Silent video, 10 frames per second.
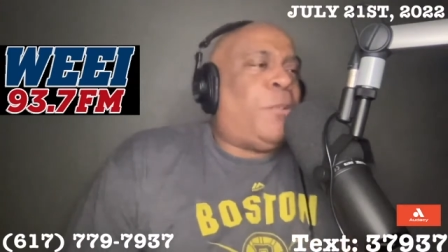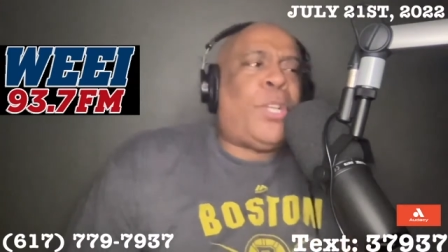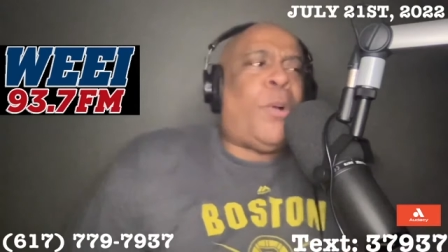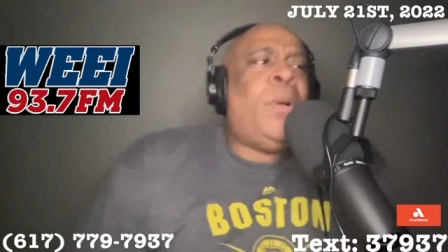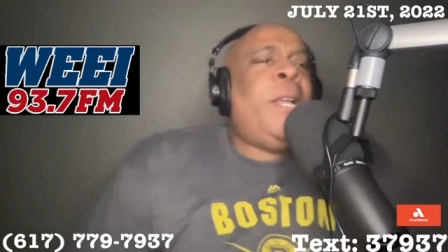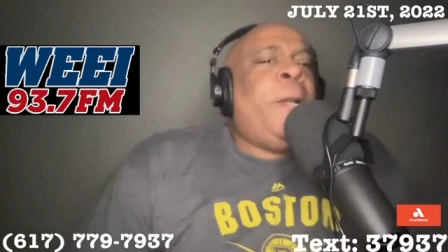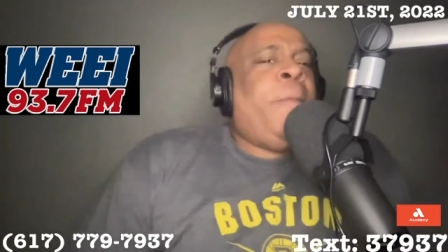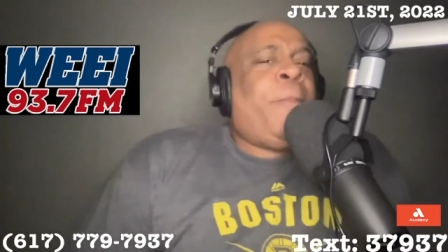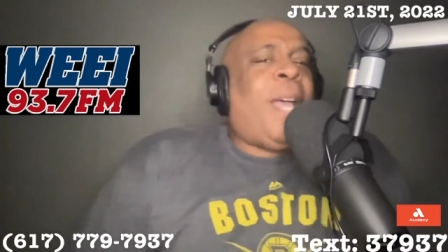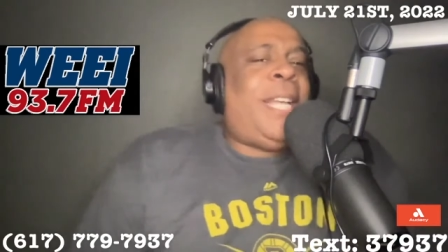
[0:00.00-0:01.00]
So
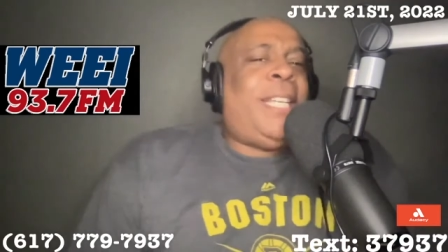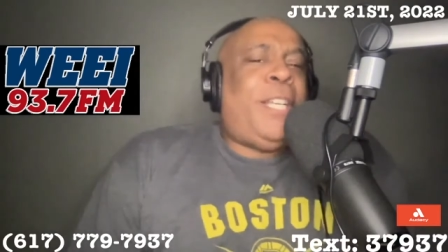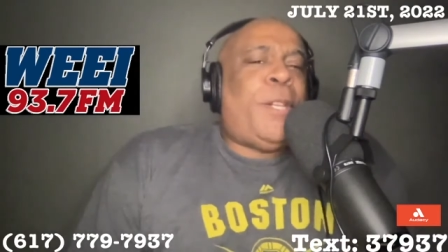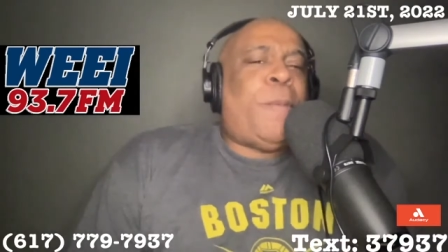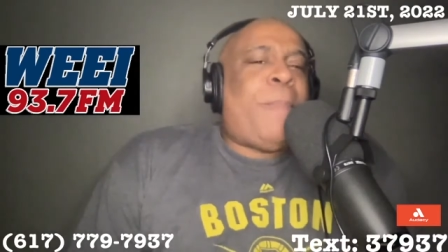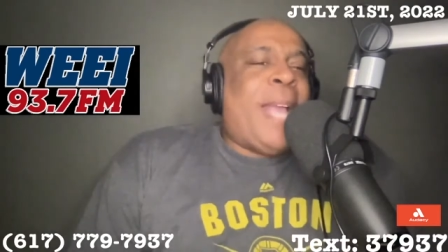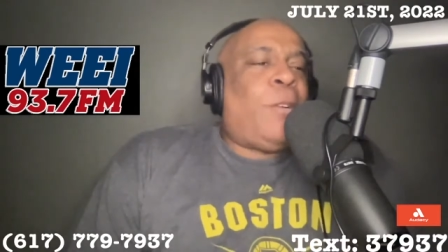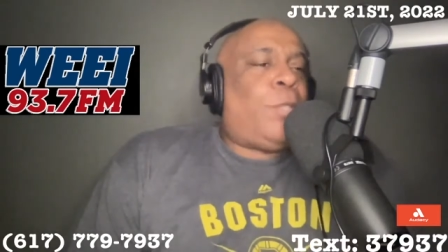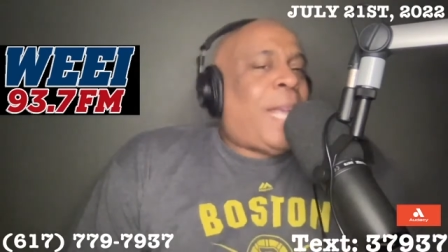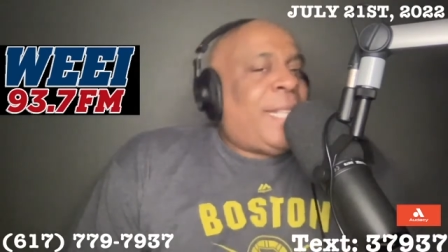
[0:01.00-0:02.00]
the
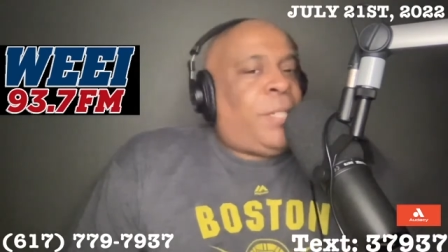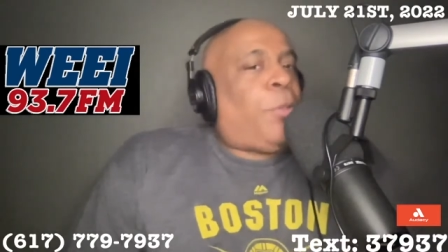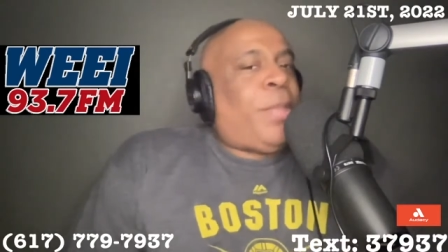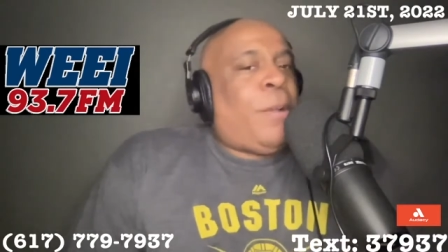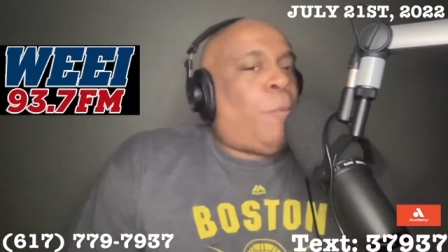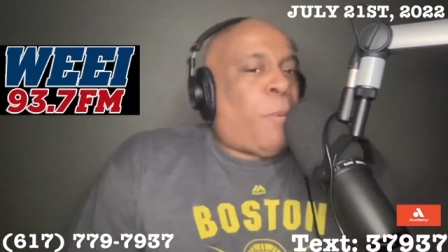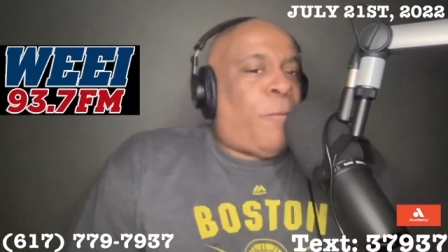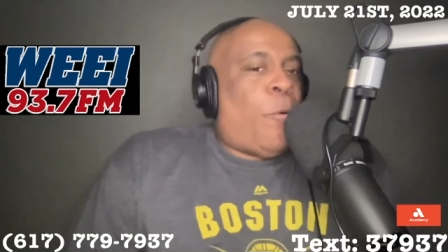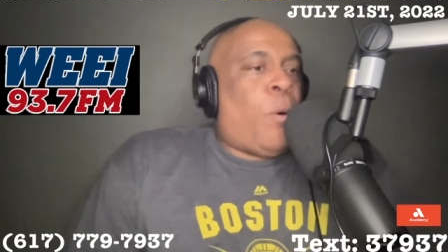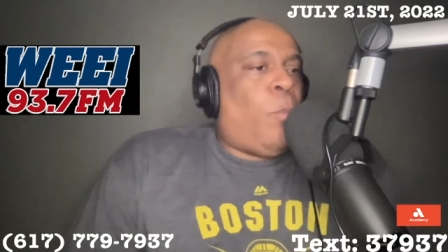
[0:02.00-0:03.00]
Bengals, I still think, will
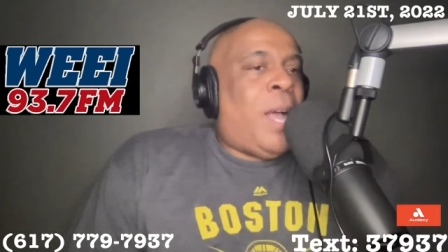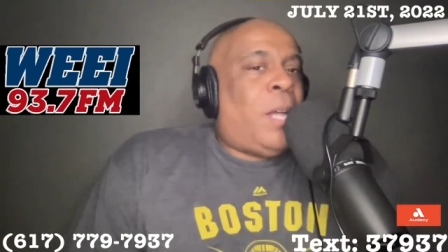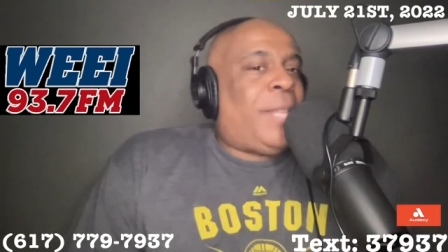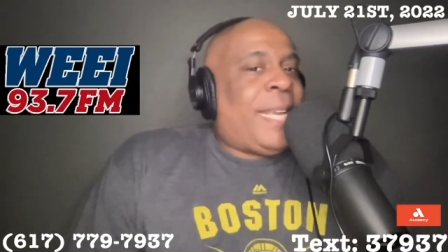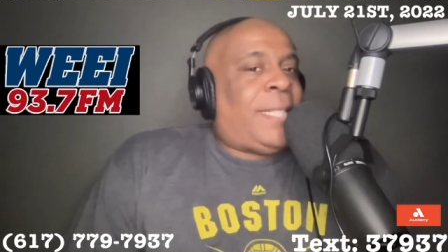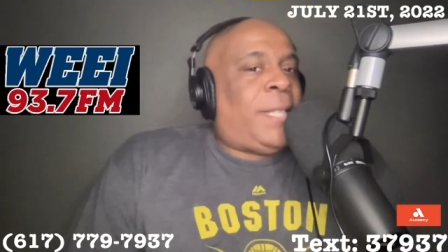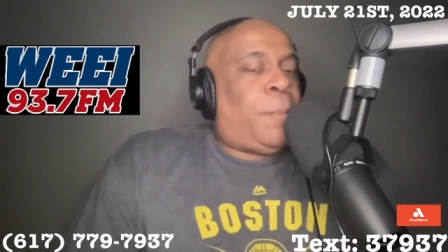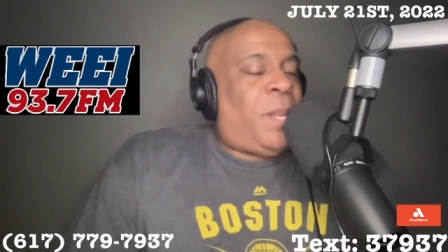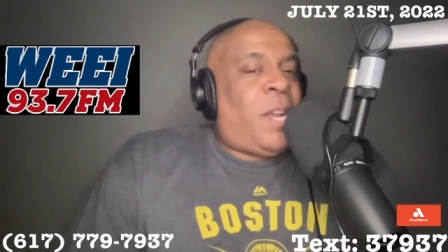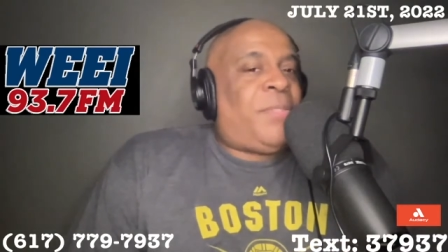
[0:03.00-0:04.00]
perform well. They get to the
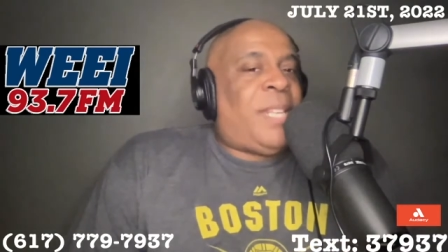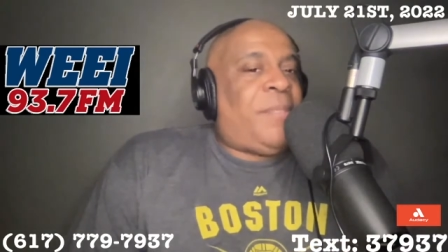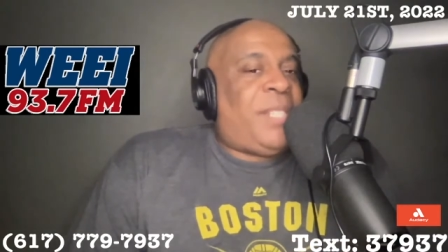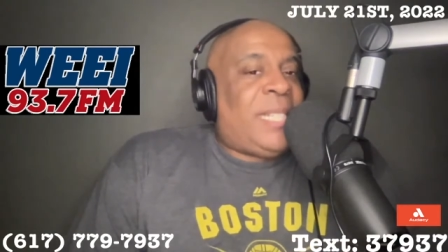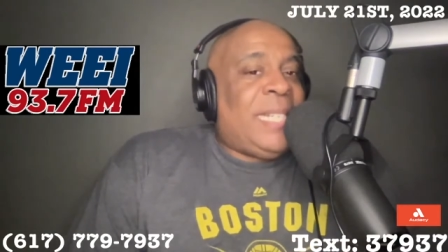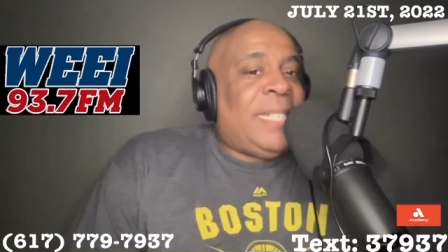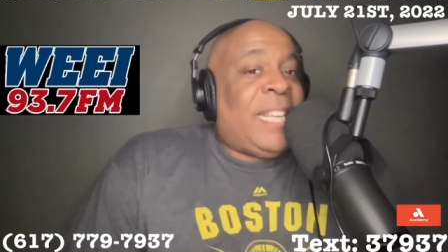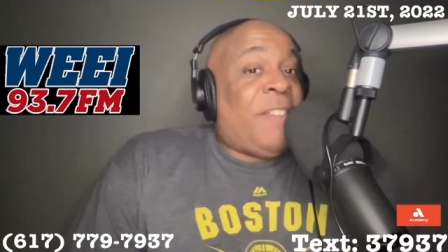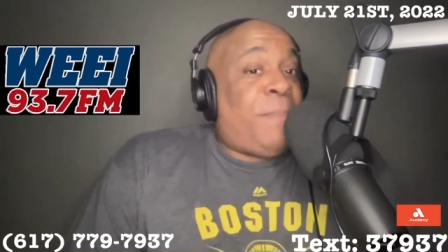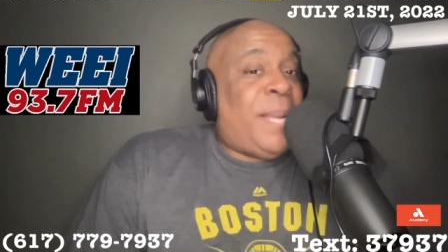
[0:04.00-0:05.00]
playoffs. They've seen it.
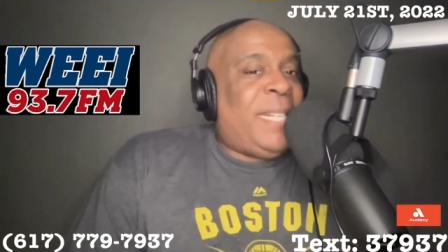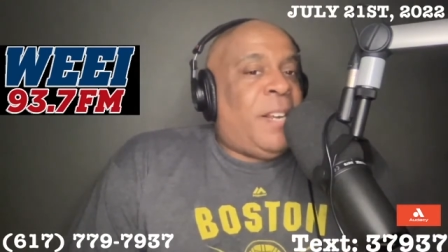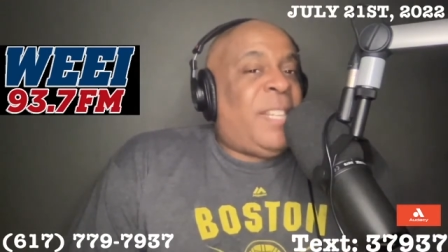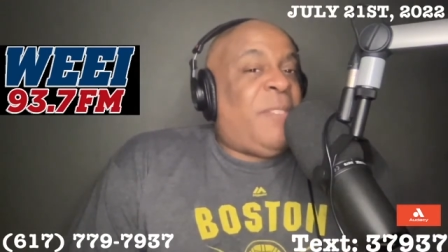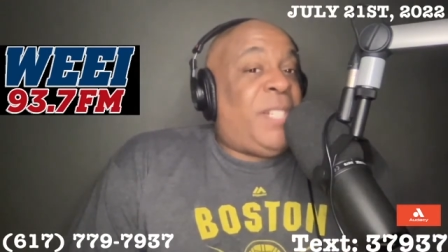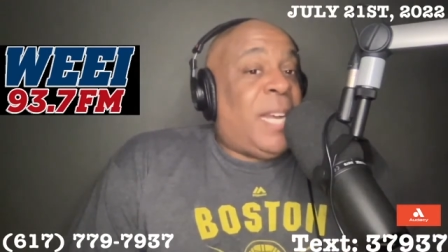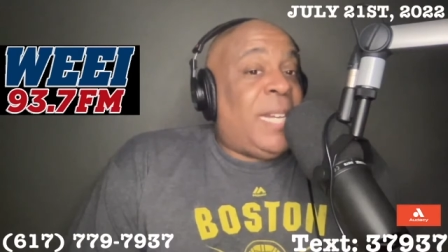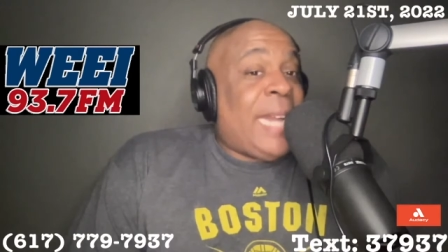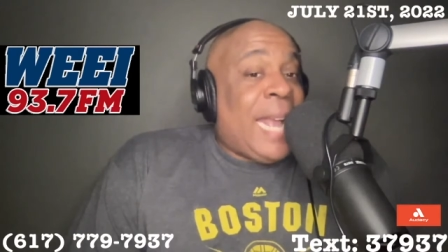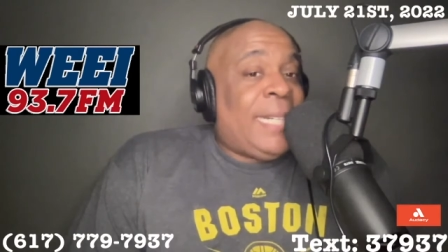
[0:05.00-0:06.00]
They've been there. They've
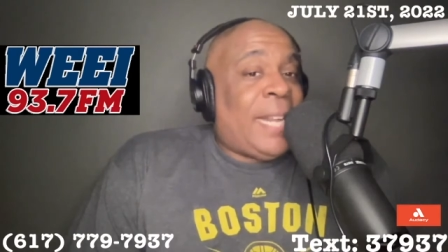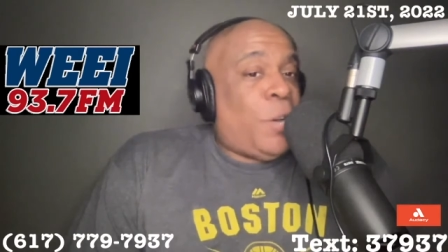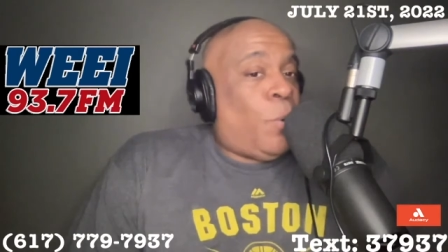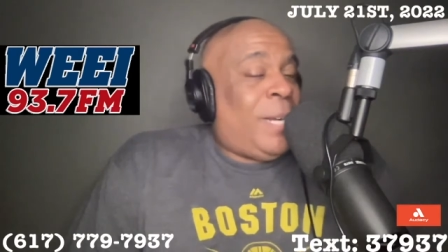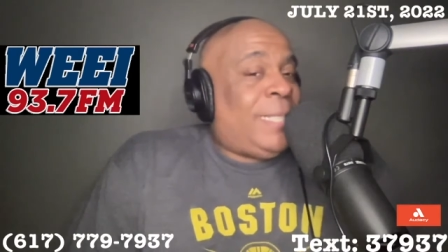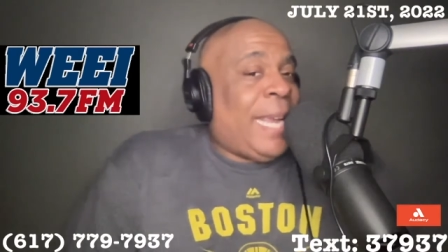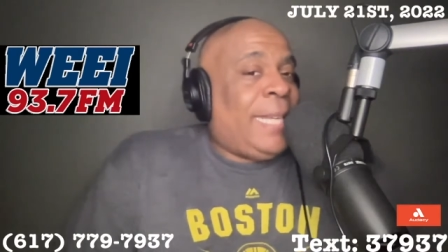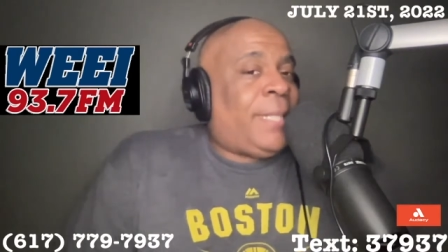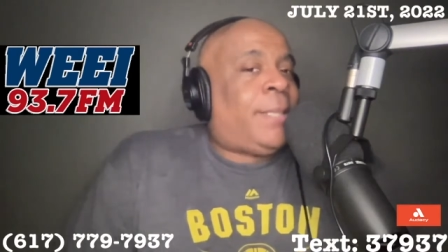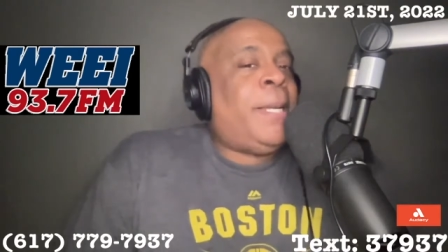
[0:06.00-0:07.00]
done that. They know what it takes.